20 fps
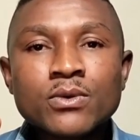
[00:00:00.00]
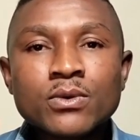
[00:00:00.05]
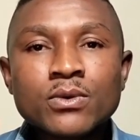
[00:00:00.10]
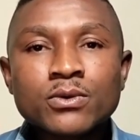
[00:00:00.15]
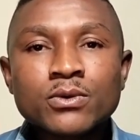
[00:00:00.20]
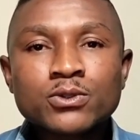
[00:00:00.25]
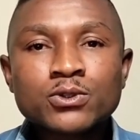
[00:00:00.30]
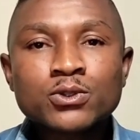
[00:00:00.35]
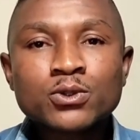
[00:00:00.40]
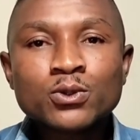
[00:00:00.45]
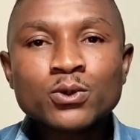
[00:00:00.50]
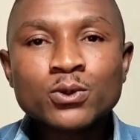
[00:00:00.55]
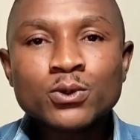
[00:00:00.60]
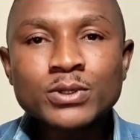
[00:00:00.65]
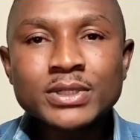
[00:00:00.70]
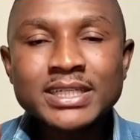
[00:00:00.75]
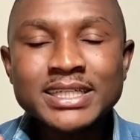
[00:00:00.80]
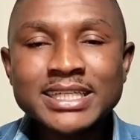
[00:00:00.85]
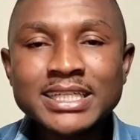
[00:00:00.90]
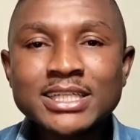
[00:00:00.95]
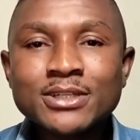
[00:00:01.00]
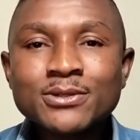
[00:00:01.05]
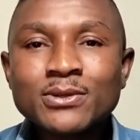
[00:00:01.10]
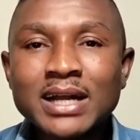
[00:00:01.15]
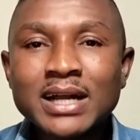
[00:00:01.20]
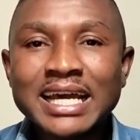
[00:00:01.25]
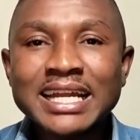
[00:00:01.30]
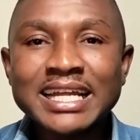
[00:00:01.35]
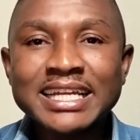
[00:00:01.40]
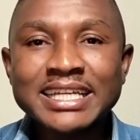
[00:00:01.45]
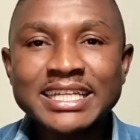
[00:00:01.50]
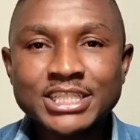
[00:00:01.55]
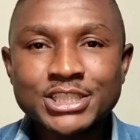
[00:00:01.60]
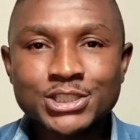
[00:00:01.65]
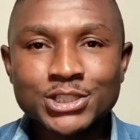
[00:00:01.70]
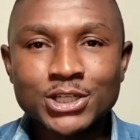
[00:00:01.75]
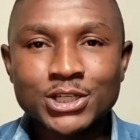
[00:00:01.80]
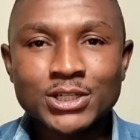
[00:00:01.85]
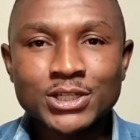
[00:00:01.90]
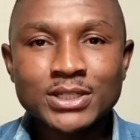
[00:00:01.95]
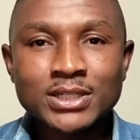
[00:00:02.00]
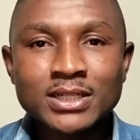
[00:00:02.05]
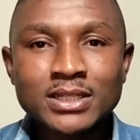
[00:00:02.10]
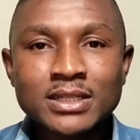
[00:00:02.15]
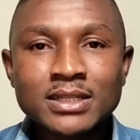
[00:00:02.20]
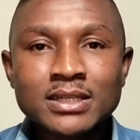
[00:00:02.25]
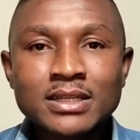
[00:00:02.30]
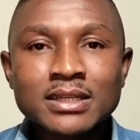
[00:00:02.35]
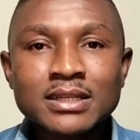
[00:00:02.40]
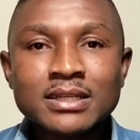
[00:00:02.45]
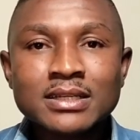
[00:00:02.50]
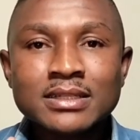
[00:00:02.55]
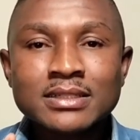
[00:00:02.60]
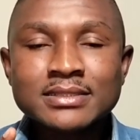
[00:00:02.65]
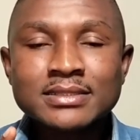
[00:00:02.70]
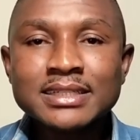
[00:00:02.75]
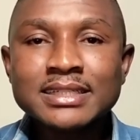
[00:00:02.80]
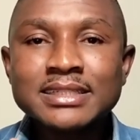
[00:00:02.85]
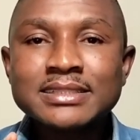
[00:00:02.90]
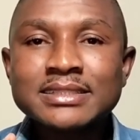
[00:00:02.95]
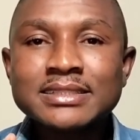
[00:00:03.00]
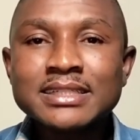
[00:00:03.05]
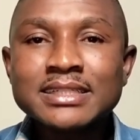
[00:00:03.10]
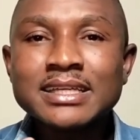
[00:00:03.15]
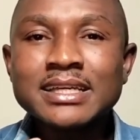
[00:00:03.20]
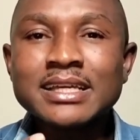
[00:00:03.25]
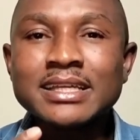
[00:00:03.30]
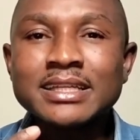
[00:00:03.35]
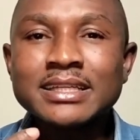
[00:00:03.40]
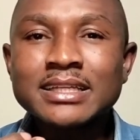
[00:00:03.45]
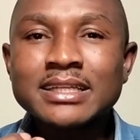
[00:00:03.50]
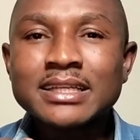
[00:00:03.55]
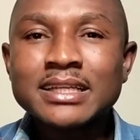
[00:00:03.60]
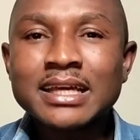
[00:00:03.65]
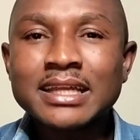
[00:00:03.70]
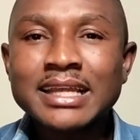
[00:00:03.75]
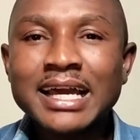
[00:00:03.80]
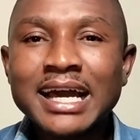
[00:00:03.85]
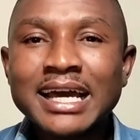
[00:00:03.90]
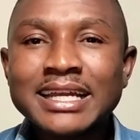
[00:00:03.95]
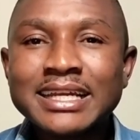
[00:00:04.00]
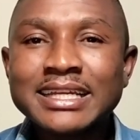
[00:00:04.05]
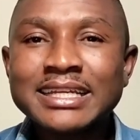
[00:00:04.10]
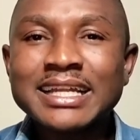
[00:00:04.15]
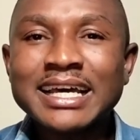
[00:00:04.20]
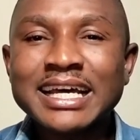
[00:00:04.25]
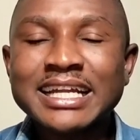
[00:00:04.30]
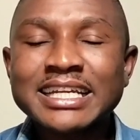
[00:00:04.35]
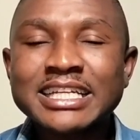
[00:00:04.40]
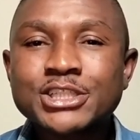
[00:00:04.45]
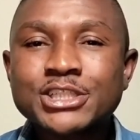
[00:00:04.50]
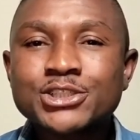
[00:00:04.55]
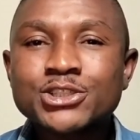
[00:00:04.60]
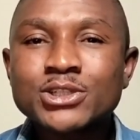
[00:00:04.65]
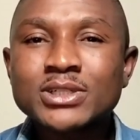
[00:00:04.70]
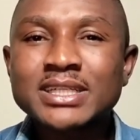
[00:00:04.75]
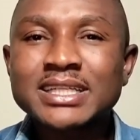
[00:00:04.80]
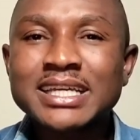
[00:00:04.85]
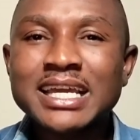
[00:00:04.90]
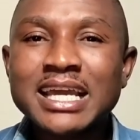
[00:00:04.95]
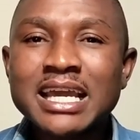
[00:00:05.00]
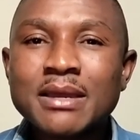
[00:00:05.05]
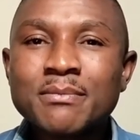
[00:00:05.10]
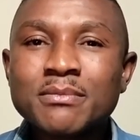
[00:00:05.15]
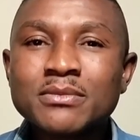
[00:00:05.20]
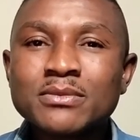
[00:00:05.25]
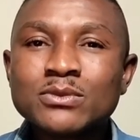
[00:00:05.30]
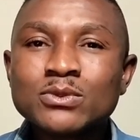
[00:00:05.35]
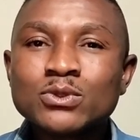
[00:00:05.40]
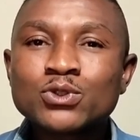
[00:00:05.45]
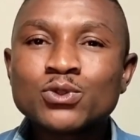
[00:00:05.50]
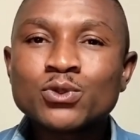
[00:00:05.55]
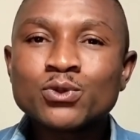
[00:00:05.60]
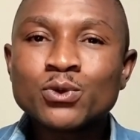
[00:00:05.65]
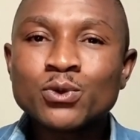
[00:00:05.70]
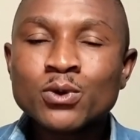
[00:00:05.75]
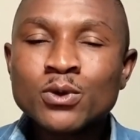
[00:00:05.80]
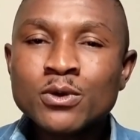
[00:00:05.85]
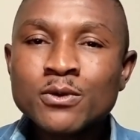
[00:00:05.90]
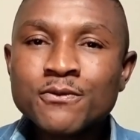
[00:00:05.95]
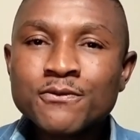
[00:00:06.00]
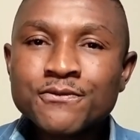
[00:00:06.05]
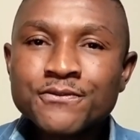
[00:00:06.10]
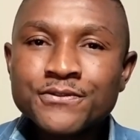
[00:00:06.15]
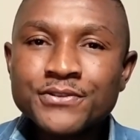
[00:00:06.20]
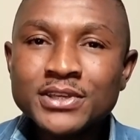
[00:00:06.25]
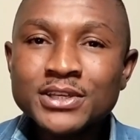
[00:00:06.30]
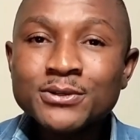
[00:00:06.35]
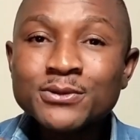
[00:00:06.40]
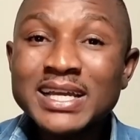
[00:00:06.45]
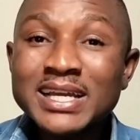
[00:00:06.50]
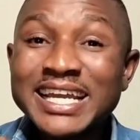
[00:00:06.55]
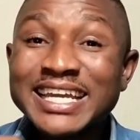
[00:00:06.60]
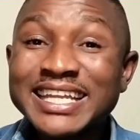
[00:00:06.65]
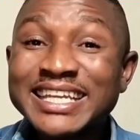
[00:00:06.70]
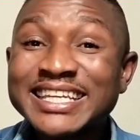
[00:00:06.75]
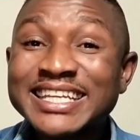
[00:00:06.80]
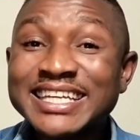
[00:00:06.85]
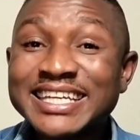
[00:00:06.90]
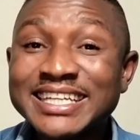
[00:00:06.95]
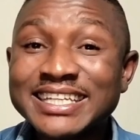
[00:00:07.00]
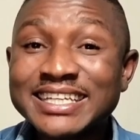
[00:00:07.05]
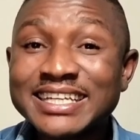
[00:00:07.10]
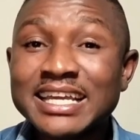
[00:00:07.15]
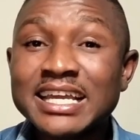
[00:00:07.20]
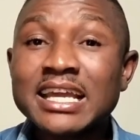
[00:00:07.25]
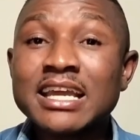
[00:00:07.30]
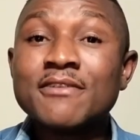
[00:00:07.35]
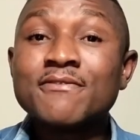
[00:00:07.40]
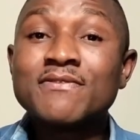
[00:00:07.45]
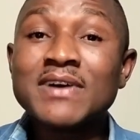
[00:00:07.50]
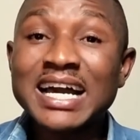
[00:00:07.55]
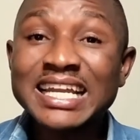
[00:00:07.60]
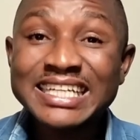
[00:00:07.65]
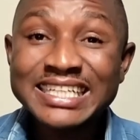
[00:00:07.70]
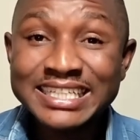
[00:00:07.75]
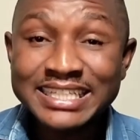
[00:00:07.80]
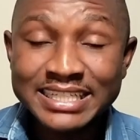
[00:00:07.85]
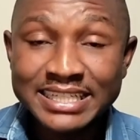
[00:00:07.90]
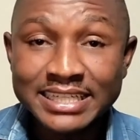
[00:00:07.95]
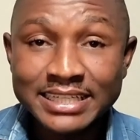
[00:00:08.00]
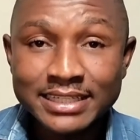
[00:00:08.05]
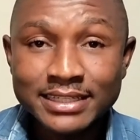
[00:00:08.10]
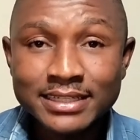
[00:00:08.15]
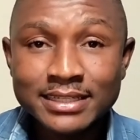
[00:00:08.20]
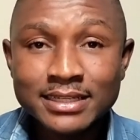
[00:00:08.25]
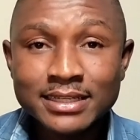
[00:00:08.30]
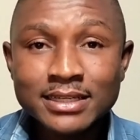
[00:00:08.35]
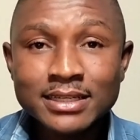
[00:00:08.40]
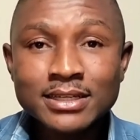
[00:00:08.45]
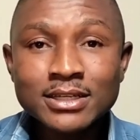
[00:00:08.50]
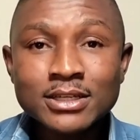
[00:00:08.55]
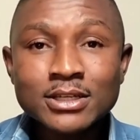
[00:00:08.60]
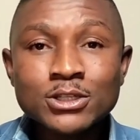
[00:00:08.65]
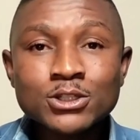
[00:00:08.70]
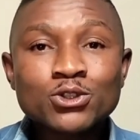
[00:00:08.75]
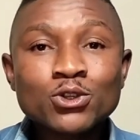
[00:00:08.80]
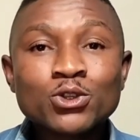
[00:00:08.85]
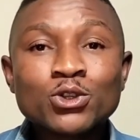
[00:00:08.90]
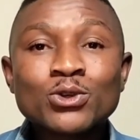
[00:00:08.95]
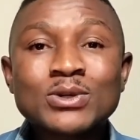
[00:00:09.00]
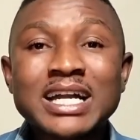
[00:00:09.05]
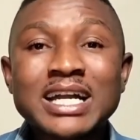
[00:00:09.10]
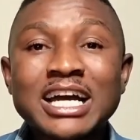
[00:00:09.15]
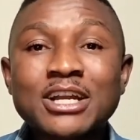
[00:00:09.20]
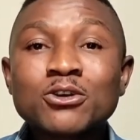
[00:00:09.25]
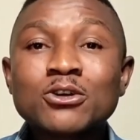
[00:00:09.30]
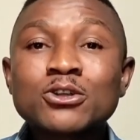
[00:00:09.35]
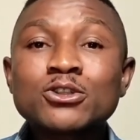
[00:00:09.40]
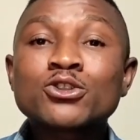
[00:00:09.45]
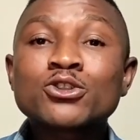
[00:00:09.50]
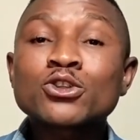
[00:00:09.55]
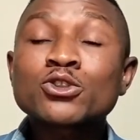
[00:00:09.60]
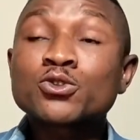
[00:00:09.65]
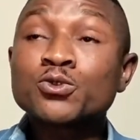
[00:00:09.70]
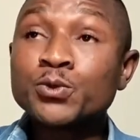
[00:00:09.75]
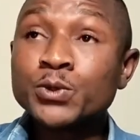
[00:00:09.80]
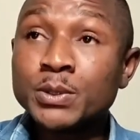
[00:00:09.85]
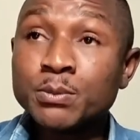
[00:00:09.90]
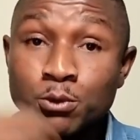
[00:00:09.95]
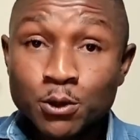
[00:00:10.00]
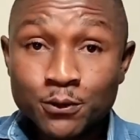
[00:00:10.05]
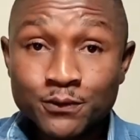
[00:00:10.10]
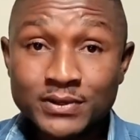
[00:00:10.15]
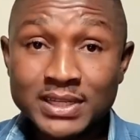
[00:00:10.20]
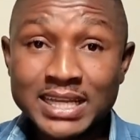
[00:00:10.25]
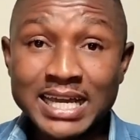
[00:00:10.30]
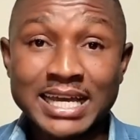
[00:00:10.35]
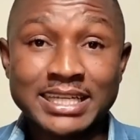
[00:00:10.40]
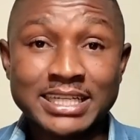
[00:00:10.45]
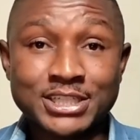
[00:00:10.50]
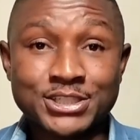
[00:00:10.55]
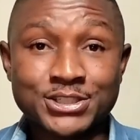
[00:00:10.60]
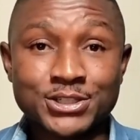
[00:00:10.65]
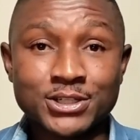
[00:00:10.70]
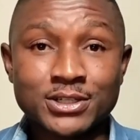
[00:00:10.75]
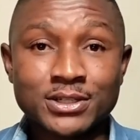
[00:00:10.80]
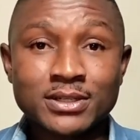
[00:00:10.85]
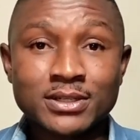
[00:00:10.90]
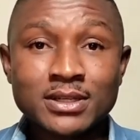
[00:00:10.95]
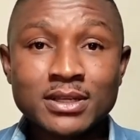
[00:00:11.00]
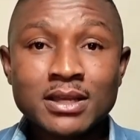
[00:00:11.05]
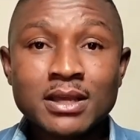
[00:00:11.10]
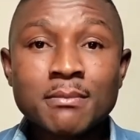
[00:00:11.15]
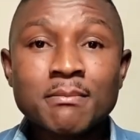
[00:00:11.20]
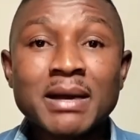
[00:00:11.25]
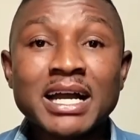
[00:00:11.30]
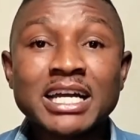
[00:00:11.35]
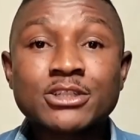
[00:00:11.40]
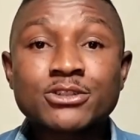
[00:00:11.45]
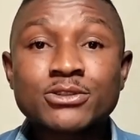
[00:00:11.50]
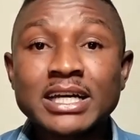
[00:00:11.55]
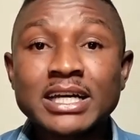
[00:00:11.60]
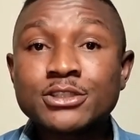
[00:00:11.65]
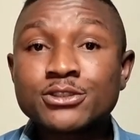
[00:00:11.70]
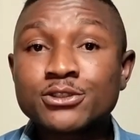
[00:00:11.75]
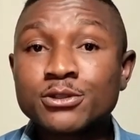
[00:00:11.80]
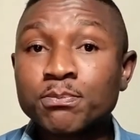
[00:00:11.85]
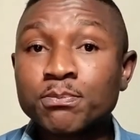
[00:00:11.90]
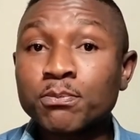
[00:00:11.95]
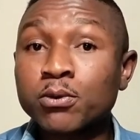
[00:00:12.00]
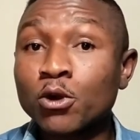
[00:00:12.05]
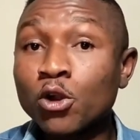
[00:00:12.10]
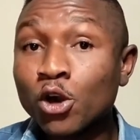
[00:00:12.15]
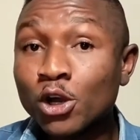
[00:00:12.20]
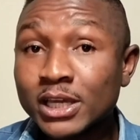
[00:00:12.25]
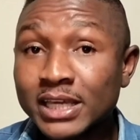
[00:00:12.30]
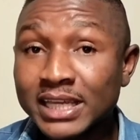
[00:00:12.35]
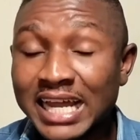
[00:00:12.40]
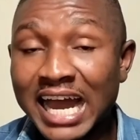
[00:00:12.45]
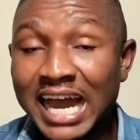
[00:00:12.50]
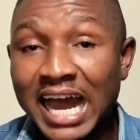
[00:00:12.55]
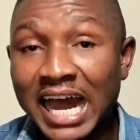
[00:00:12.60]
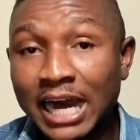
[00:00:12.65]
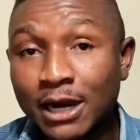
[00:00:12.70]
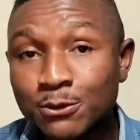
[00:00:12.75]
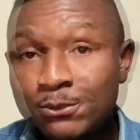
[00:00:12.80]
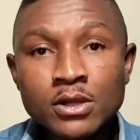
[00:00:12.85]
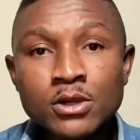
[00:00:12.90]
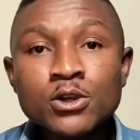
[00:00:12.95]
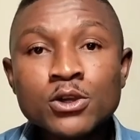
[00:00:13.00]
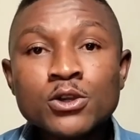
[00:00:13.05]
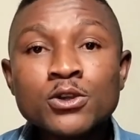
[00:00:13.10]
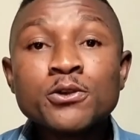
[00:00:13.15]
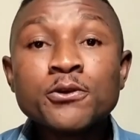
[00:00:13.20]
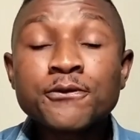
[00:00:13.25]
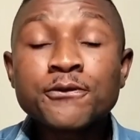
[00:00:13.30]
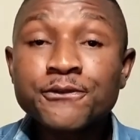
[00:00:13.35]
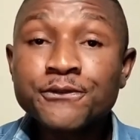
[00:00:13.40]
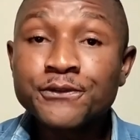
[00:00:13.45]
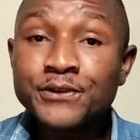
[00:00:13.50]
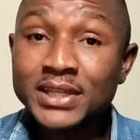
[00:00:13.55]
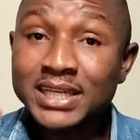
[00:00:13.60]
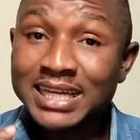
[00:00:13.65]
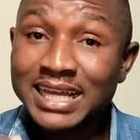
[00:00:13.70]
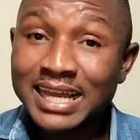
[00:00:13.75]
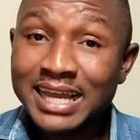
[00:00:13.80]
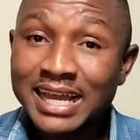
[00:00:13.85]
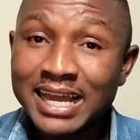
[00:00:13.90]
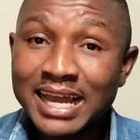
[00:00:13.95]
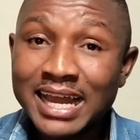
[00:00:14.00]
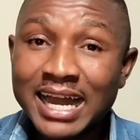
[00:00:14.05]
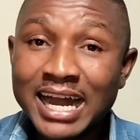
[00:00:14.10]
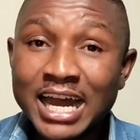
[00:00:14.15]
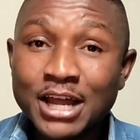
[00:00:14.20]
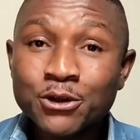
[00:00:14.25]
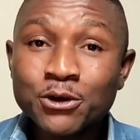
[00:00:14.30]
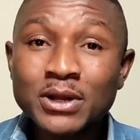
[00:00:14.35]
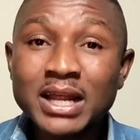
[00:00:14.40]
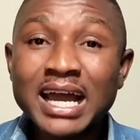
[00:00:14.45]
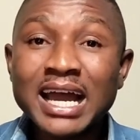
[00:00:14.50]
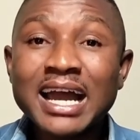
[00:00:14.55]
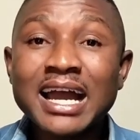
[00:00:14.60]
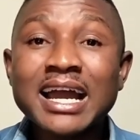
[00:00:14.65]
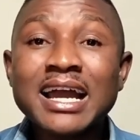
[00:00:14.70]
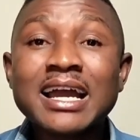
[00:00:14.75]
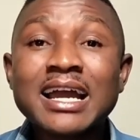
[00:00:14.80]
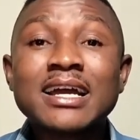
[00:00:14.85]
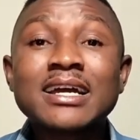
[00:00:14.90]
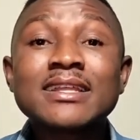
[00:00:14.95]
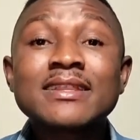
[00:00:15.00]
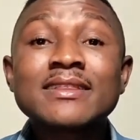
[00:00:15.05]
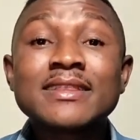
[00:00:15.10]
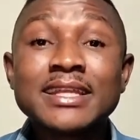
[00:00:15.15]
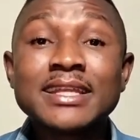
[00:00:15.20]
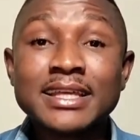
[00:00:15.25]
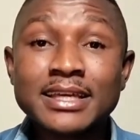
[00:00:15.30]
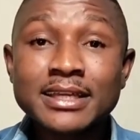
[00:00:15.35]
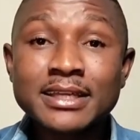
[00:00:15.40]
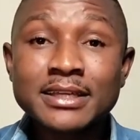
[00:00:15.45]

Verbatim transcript: to kill an addiction, since it, that, that addiction came to fill a need, a valid need. So you cannot just remove the addiction by trying to plug it out. You fit another thing